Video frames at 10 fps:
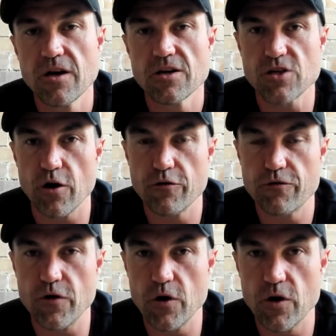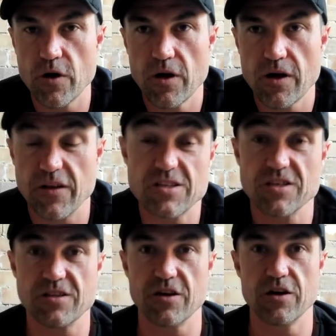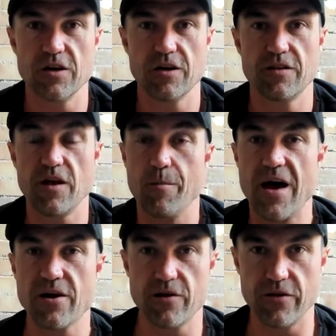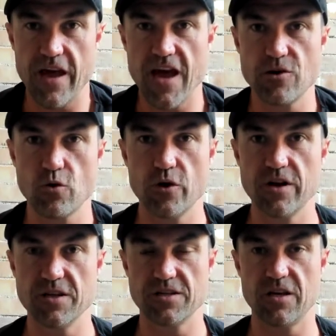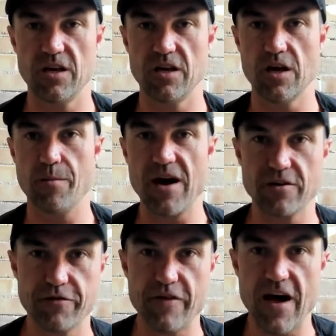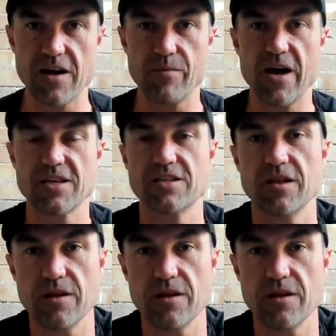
So this is the amount, the android is the amount of fat mass in